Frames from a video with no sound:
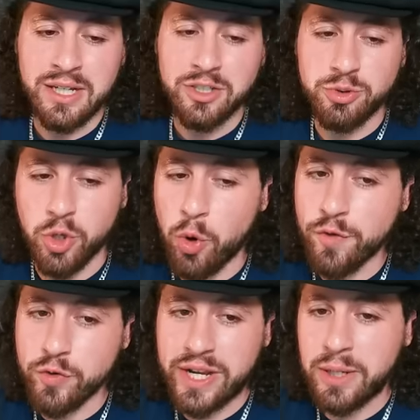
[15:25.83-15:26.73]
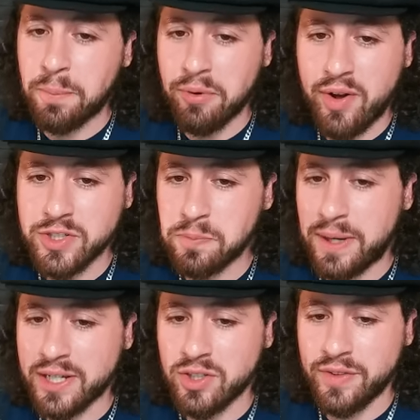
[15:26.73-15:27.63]
She's an overrated
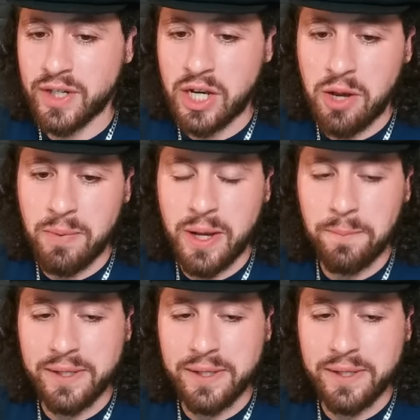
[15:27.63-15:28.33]
prospect on the come-up,